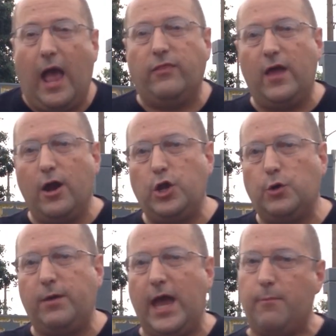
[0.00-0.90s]
and there
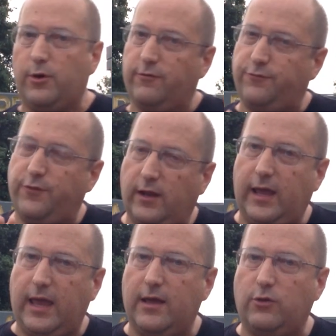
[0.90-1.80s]
you'll be able to fill
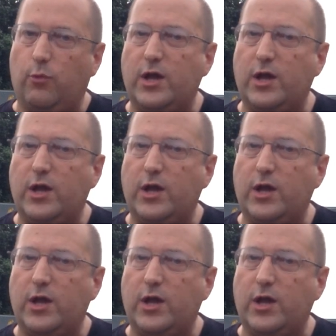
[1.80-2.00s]
in the